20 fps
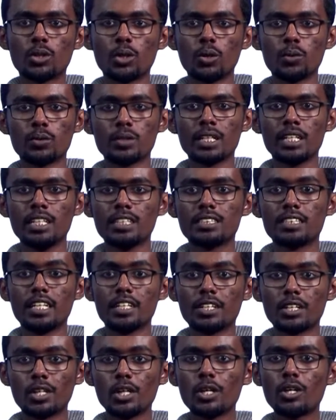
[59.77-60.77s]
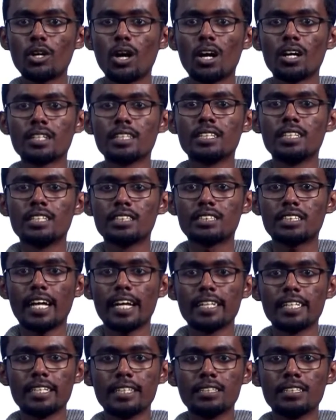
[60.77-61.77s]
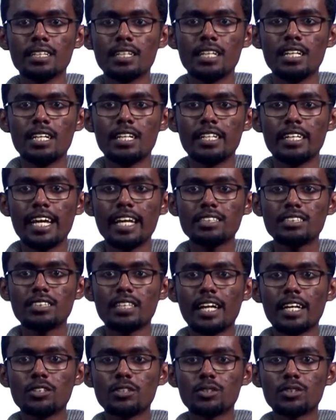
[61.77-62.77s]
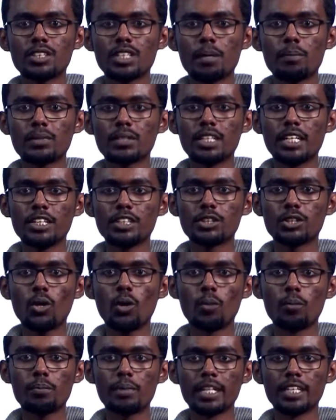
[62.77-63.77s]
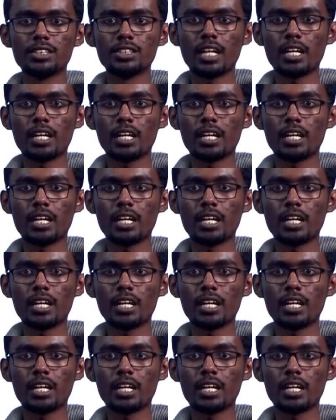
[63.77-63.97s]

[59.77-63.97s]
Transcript: code. Then click on sign in. Next, enter the application homepage